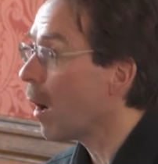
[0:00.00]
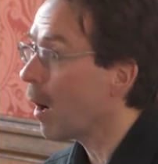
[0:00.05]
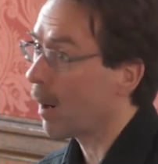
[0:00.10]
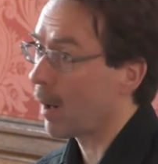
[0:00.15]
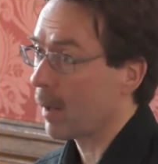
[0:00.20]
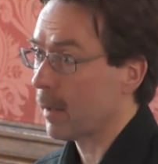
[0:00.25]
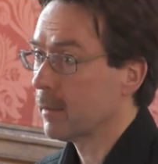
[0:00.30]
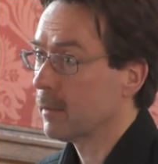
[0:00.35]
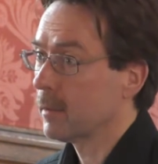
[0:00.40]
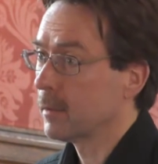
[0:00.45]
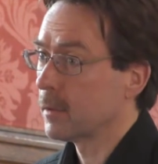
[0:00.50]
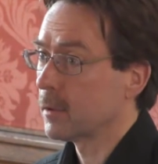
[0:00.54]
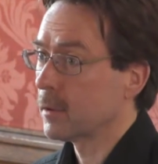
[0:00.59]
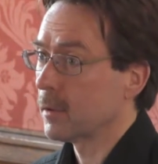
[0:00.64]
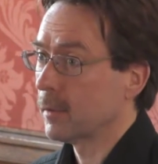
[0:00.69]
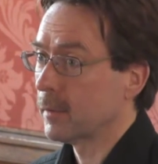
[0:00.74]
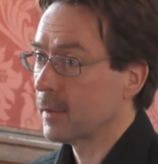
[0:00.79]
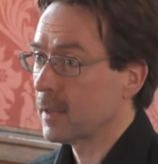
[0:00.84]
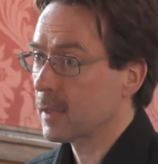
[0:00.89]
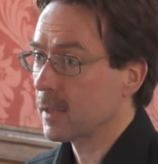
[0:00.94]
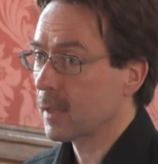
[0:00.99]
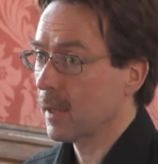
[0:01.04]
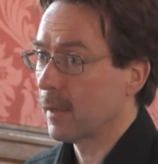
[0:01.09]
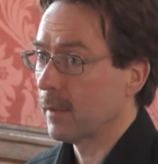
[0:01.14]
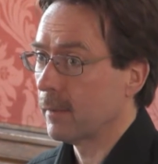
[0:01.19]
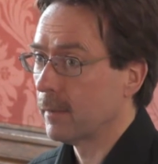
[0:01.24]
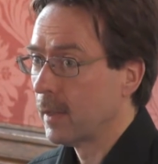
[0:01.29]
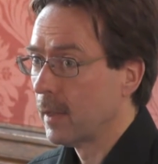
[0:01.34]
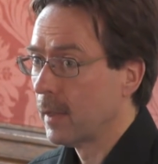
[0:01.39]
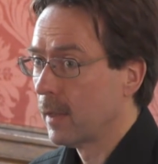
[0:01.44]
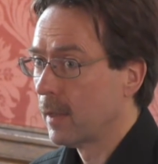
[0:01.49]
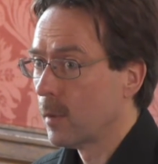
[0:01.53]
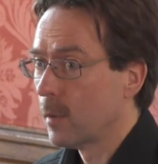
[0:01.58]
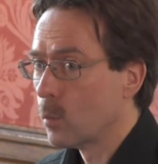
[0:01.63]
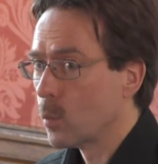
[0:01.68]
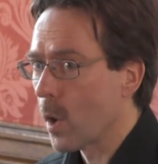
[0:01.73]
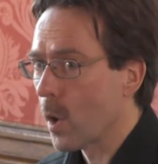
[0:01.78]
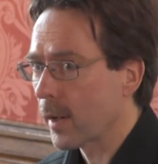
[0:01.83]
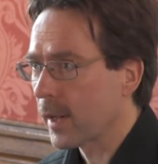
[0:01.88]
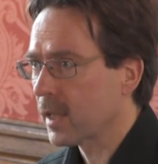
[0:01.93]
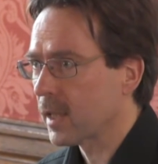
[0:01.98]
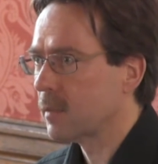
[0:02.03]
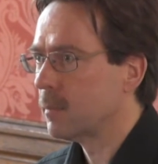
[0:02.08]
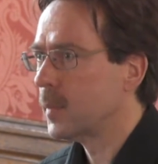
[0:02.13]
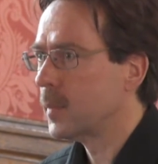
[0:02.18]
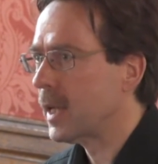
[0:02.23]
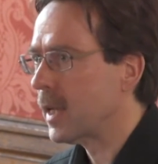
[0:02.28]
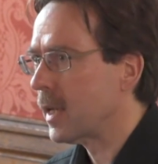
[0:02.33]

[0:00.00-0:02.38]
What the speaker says: are. So this kind of work has